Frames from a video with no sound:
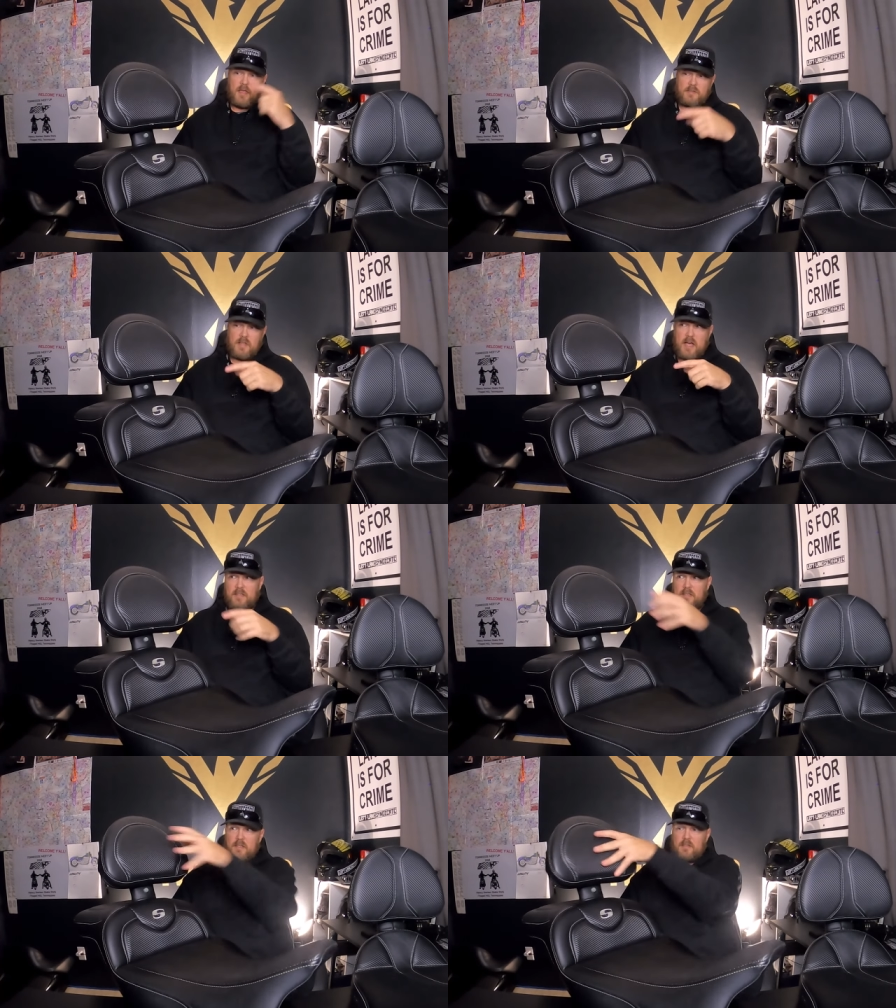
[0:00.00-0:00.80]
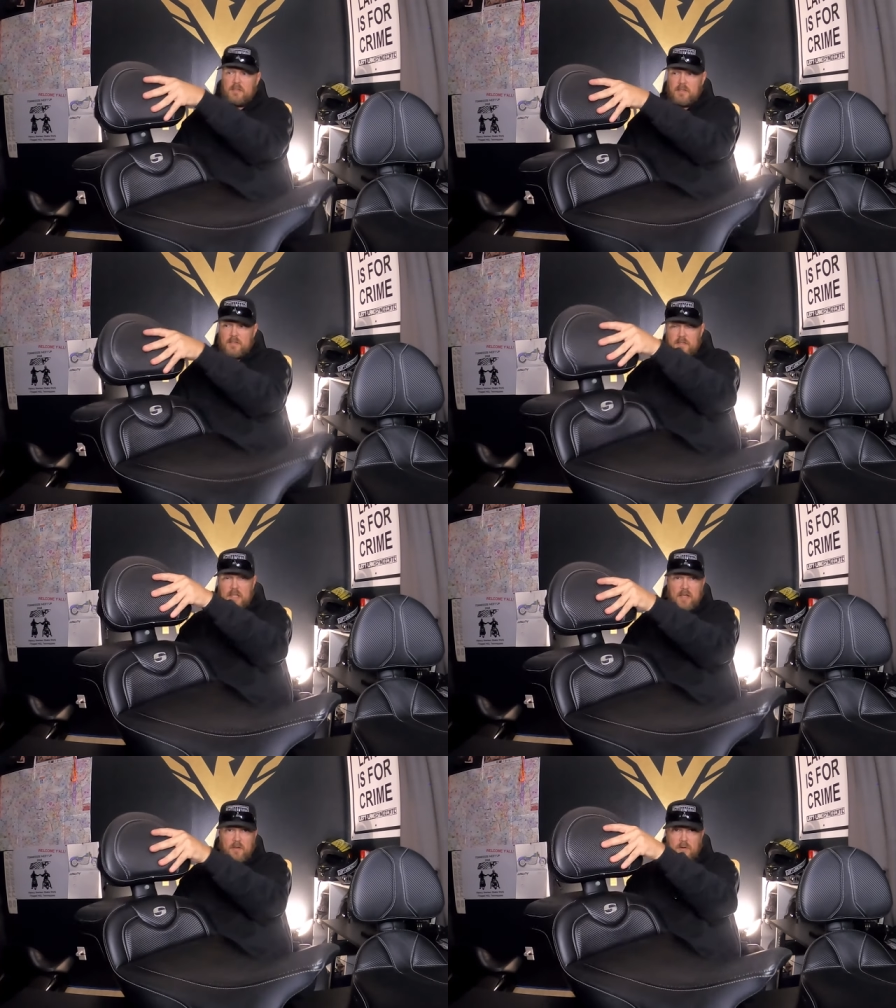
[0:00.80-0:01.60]
It's locked in,
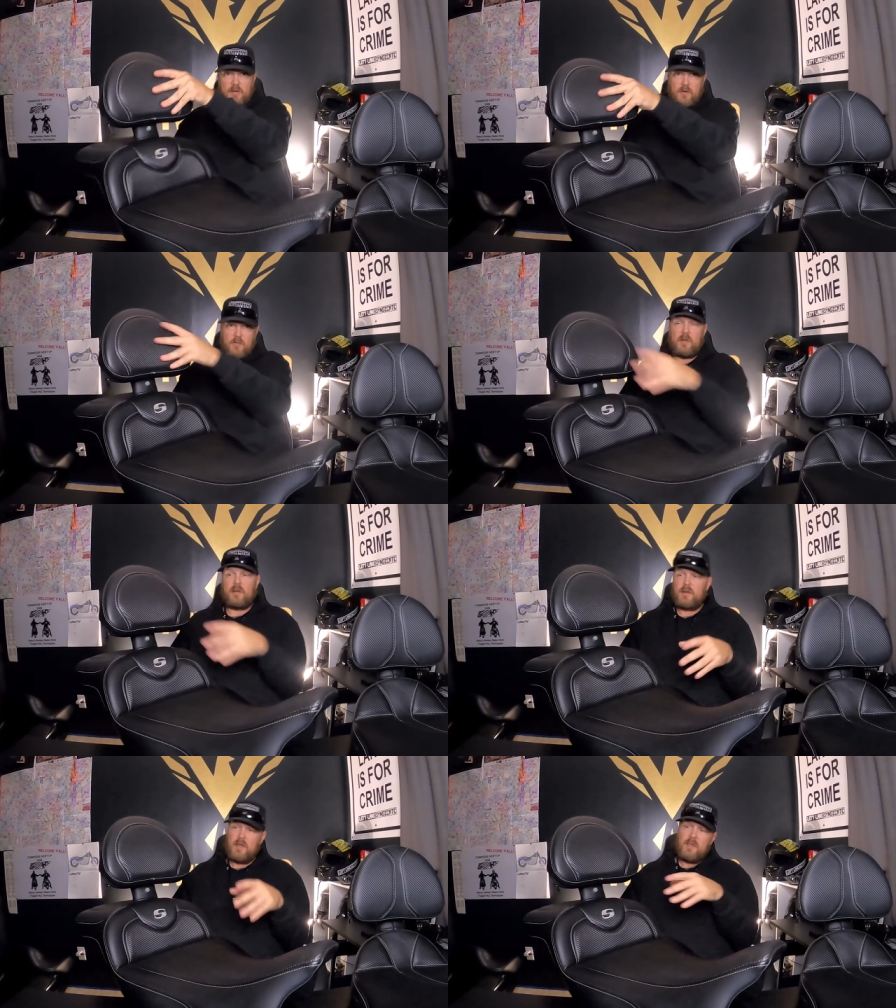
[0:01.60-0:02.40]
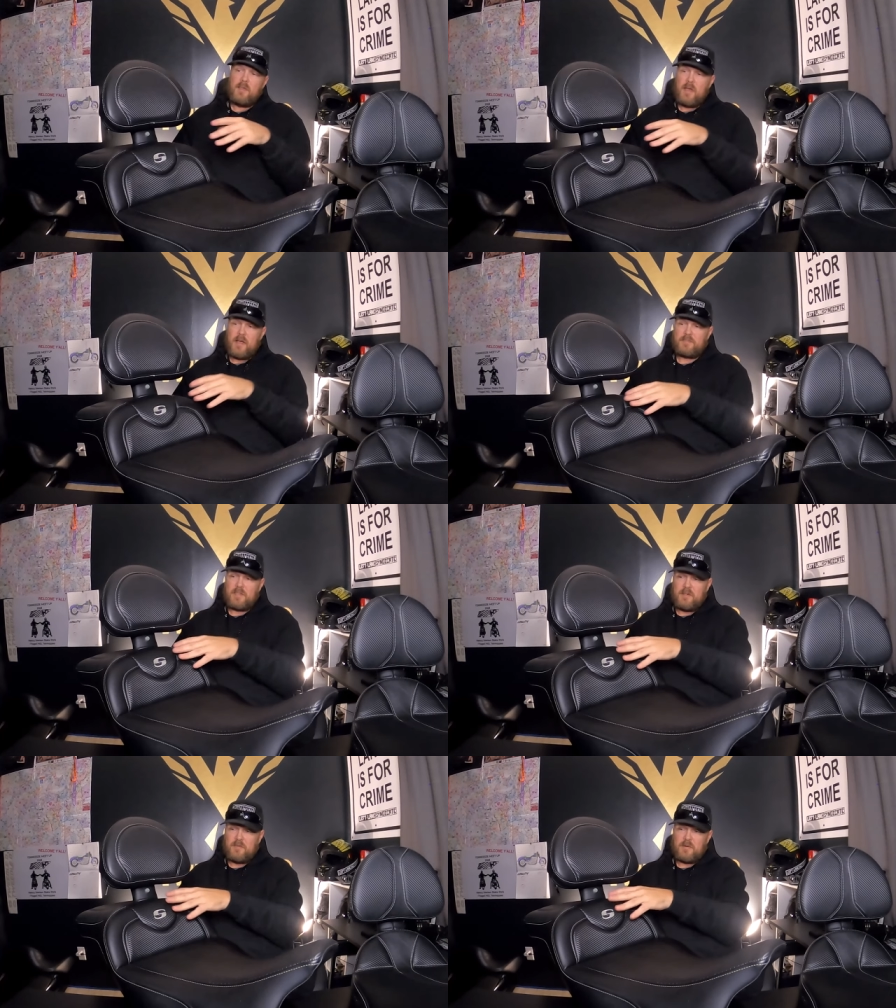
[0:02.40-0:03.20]
not going nowhere. I've
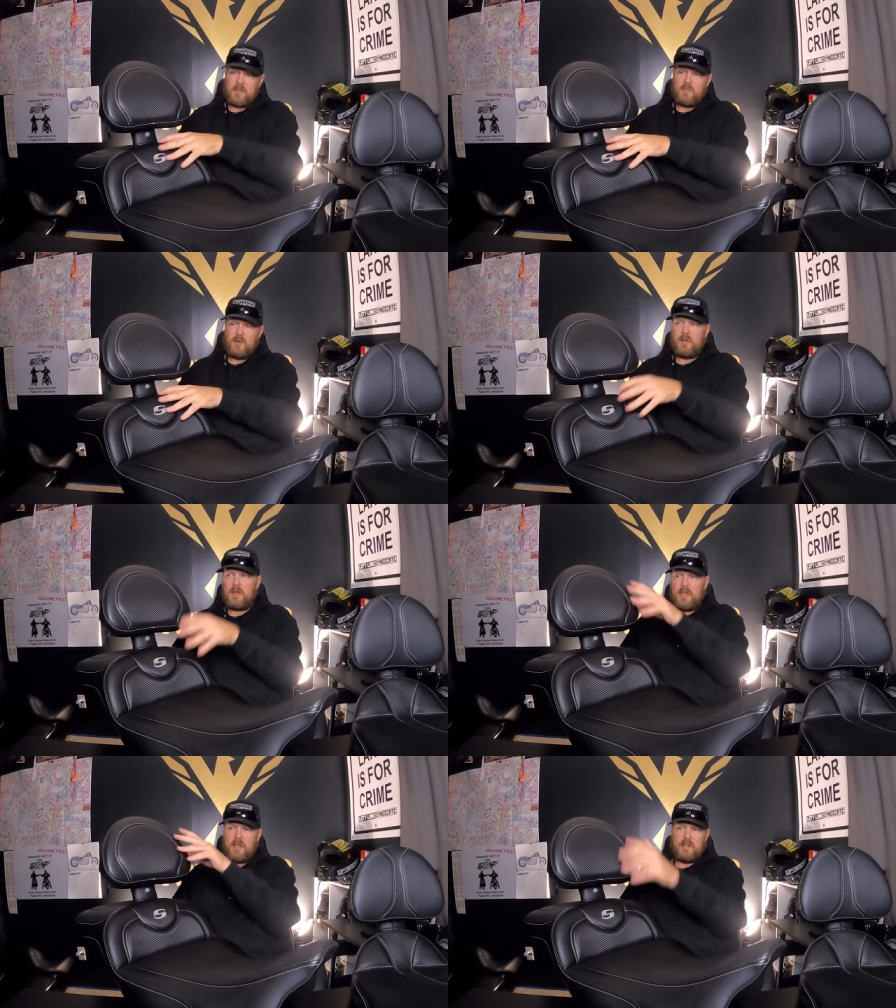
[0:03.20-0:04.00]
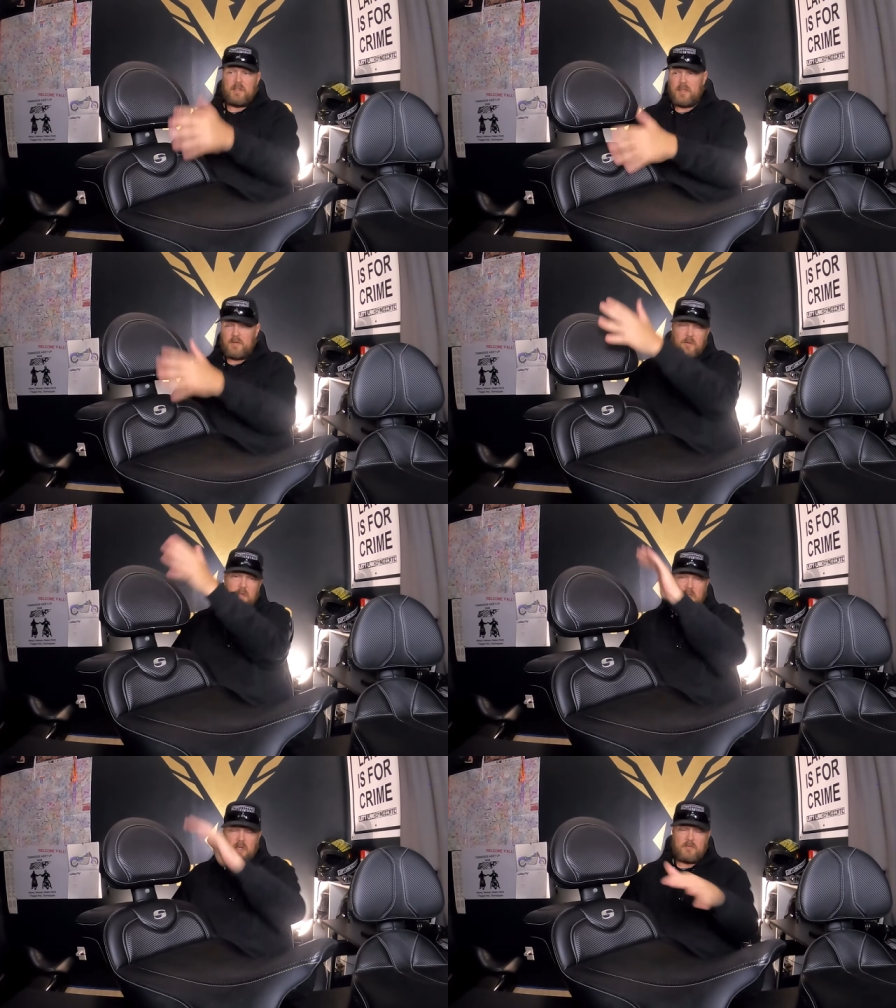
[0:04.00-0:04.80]
seen them where they put it in and it
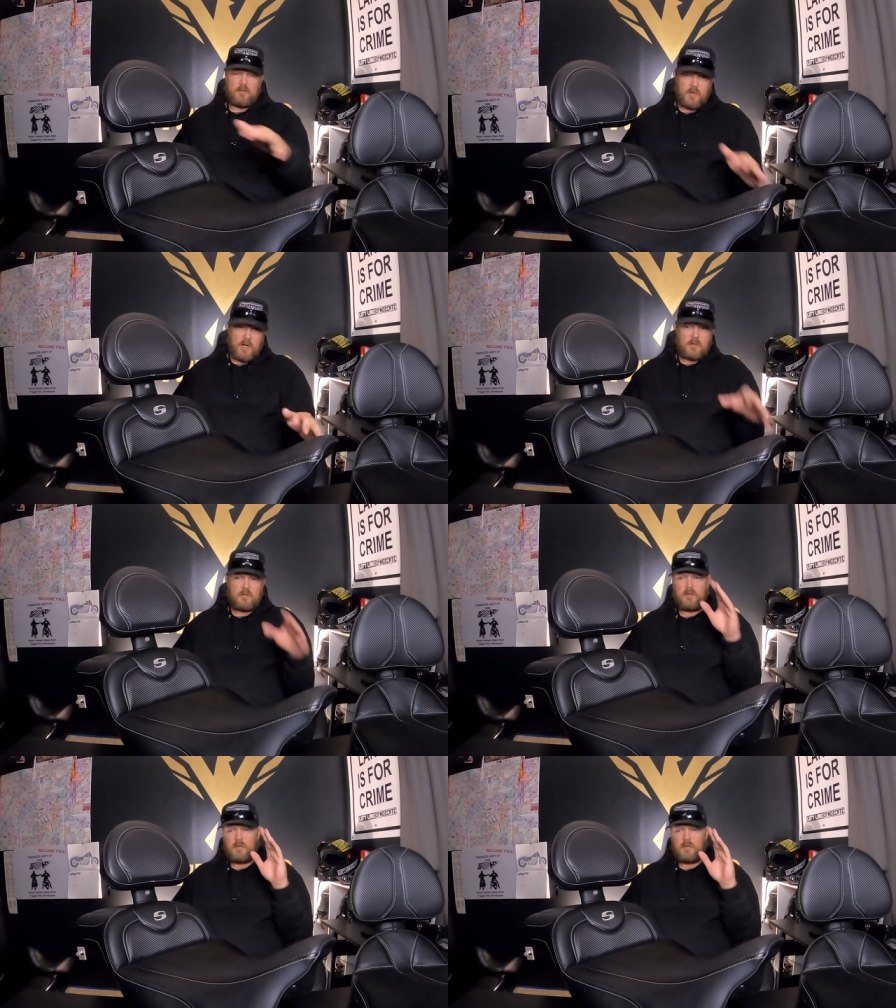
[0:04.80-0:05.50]
went everywhere.